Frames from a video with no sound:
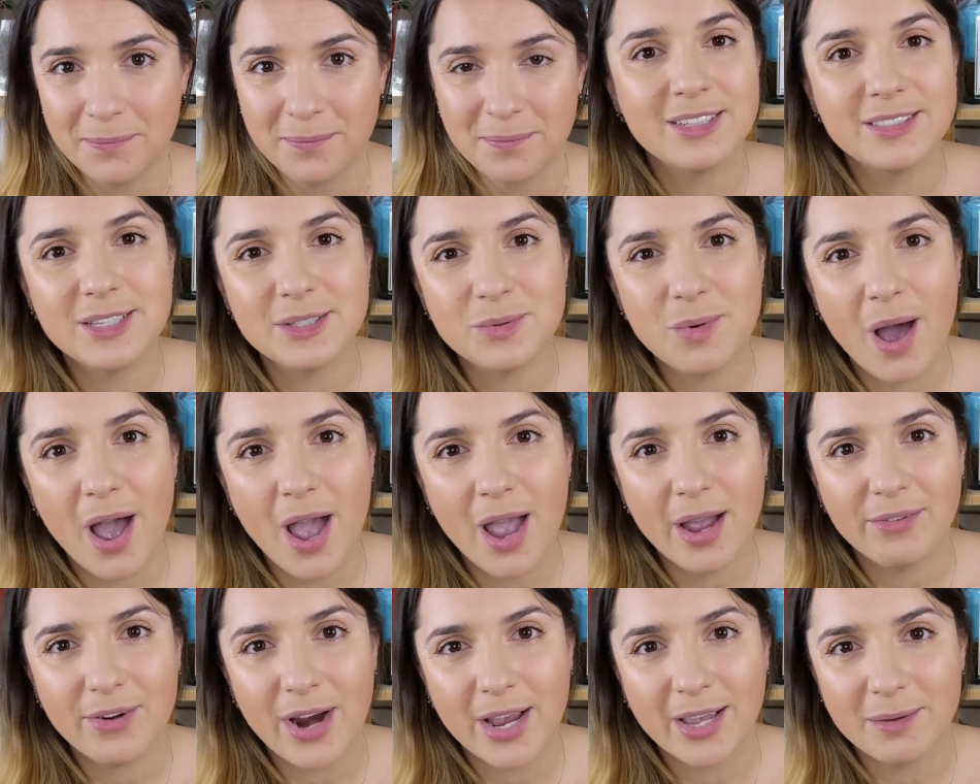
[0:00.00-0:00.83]
This is
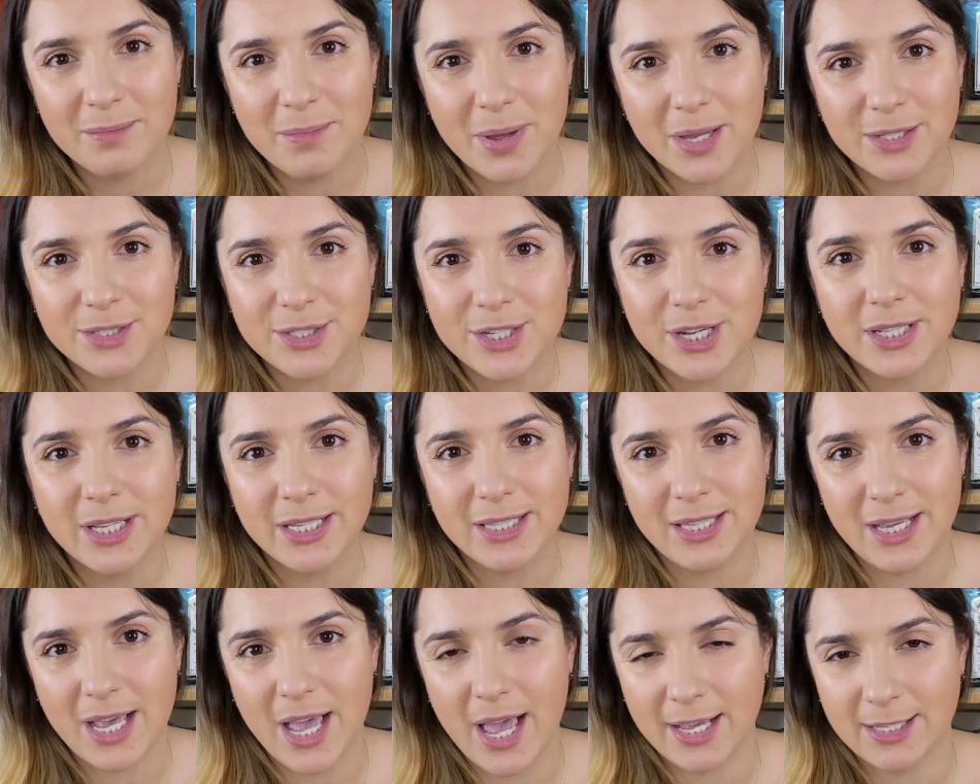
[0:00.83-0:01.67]
why I recommend
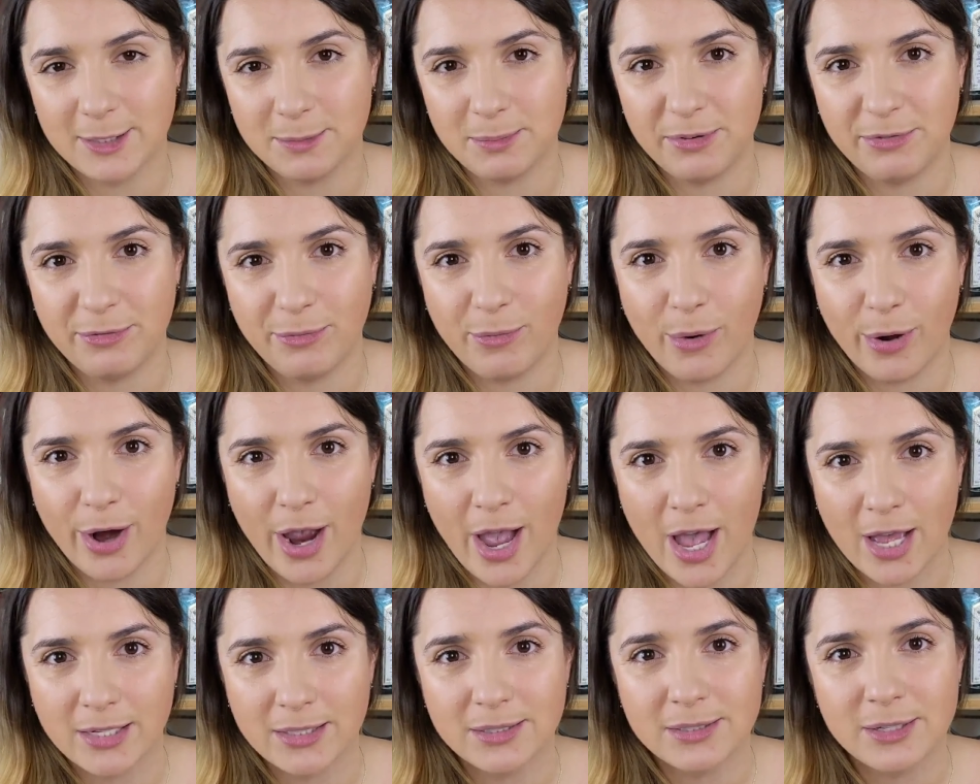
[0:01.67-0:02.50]
chilling the eggs
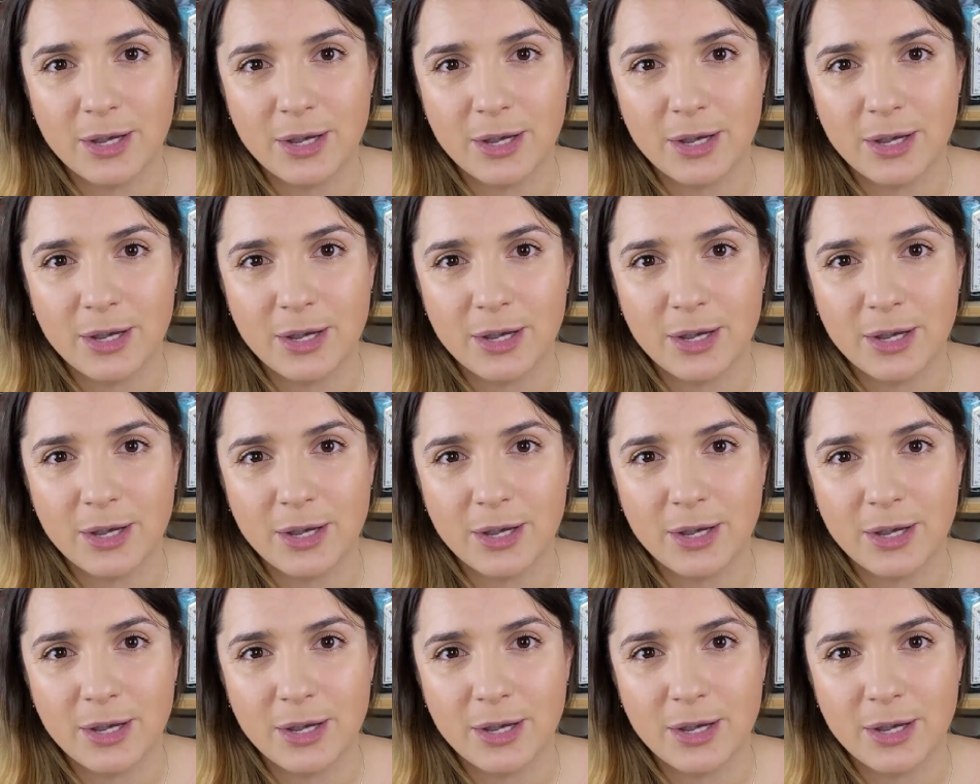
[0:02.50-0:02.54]
beforehand.